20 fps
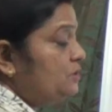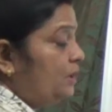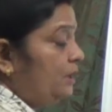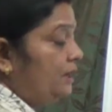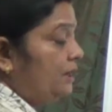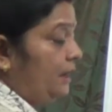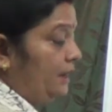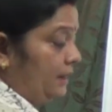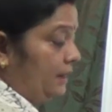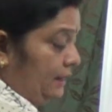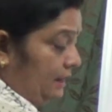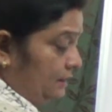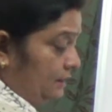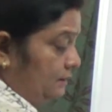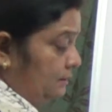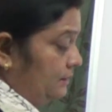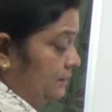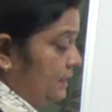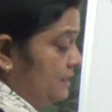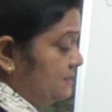
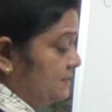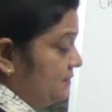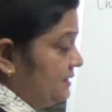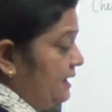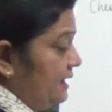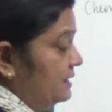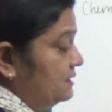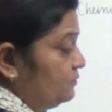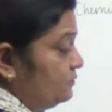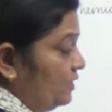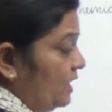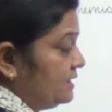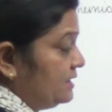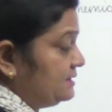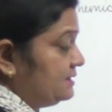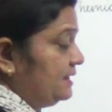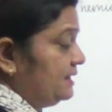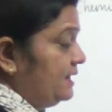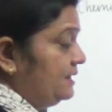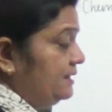in this case we are
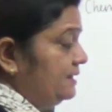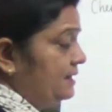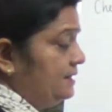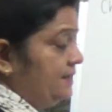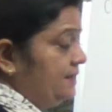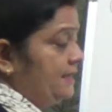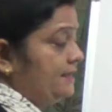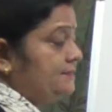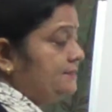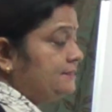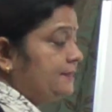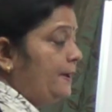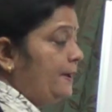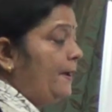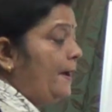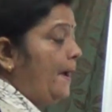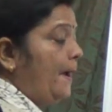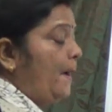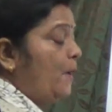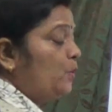seeing that yes,
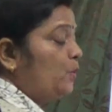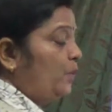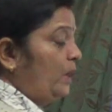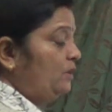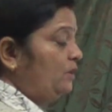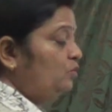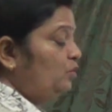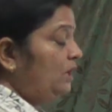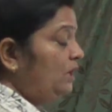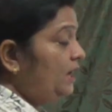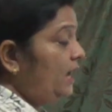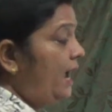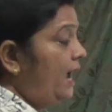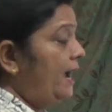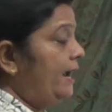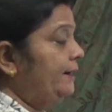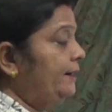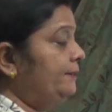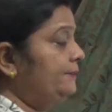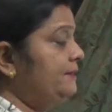when we
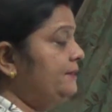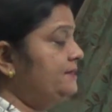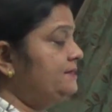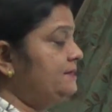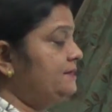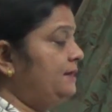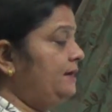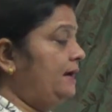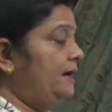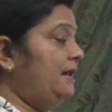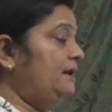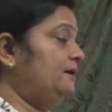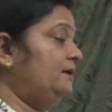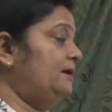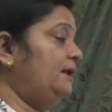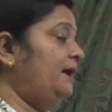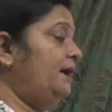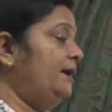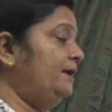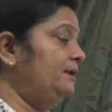add this
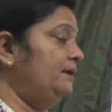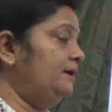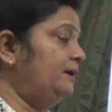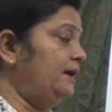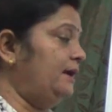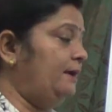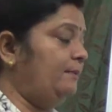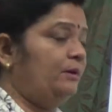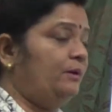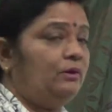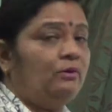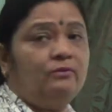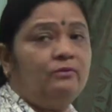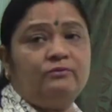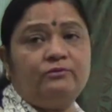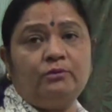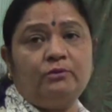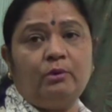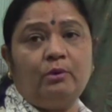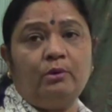alkaline
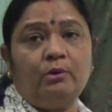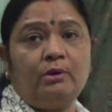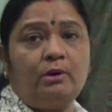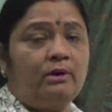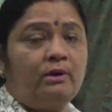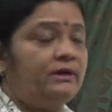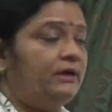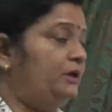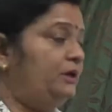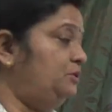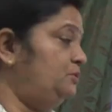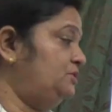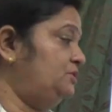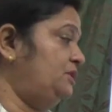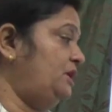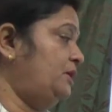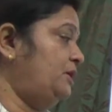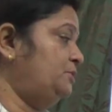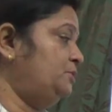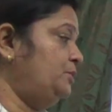KMNO4 or
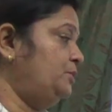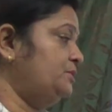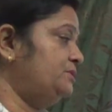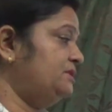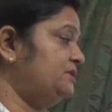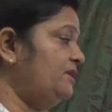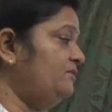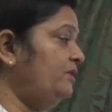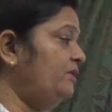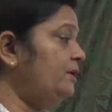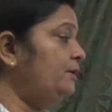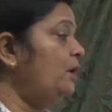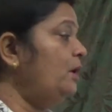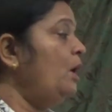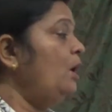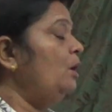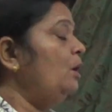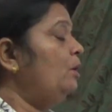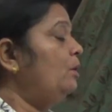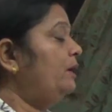K2Cr2O7,
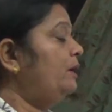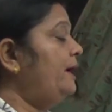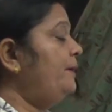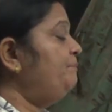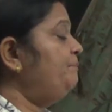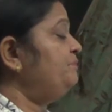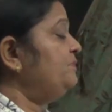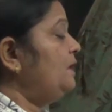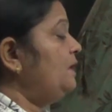okay,